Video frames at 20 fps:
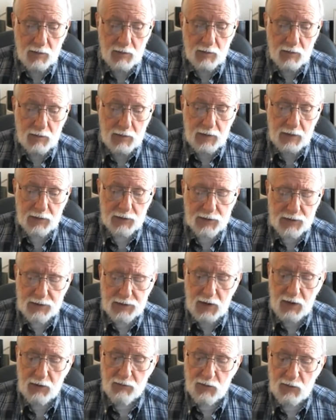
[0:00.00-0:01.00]
And it's
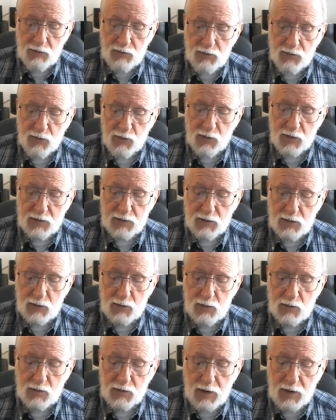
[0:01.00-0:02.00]
not referring
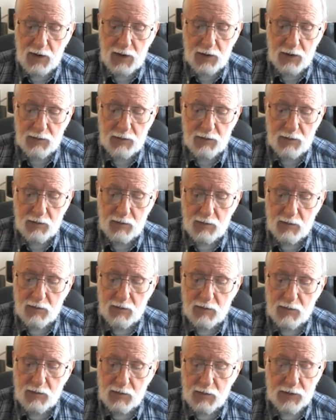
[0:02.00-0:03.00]
to
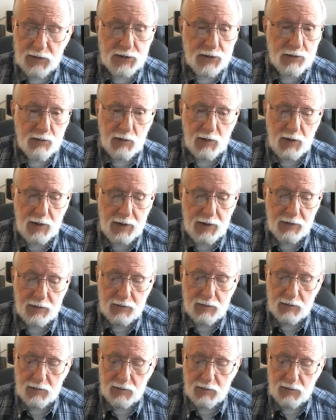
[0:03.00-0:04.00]

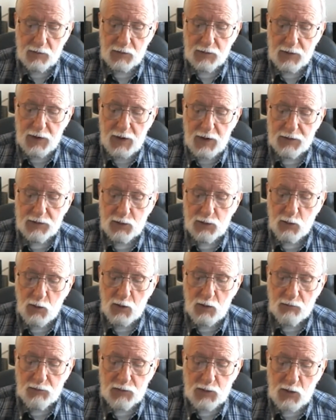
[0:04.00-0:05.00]
non-Israelite or
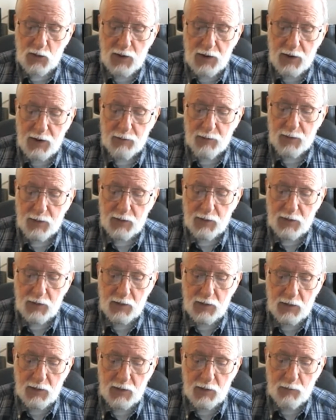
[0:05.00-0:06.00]
non-12 tribe
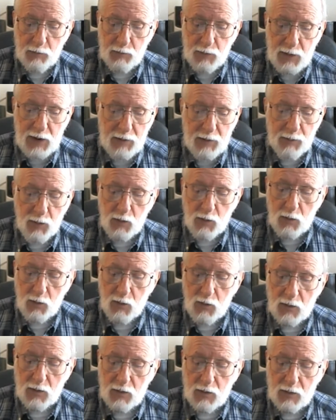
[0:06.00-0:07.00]
people,
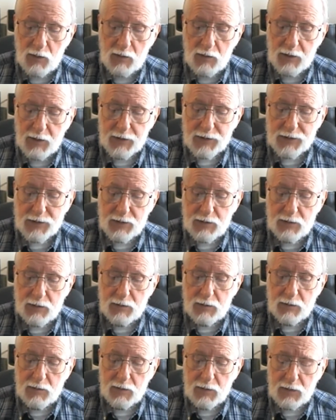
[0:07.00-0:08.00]
or as
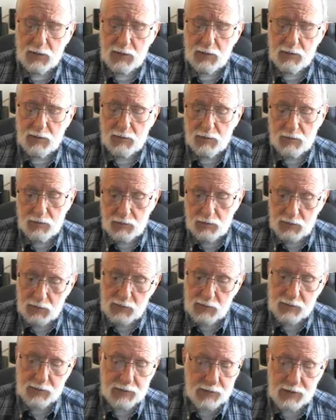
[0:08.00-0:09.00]

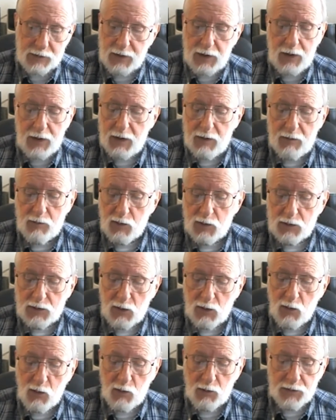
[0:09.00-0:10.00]
today we're
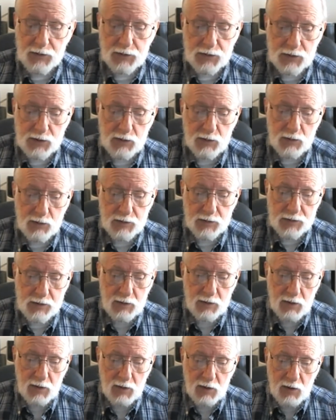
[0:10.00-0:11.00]
told, the Jews.
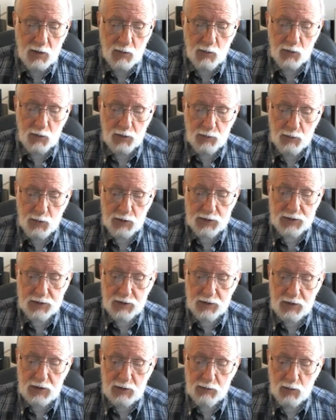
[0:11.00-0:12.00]
Well, the books of
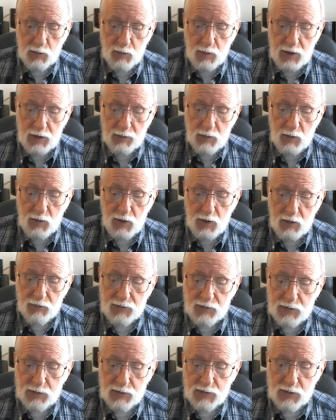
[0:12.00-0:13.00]
the Hebrew Bible
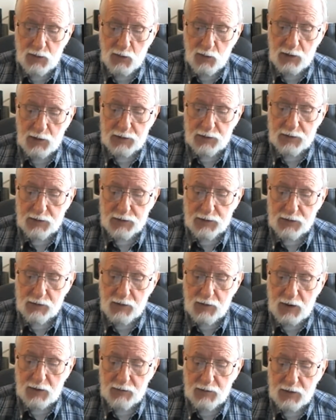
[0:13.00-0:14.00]
often use goy to
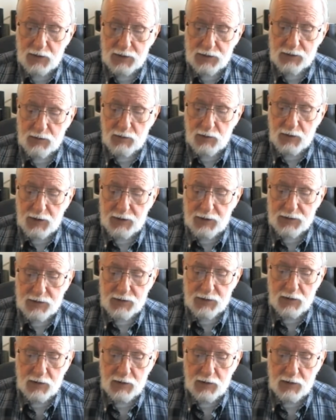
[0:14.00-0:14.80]
describe the Israelites.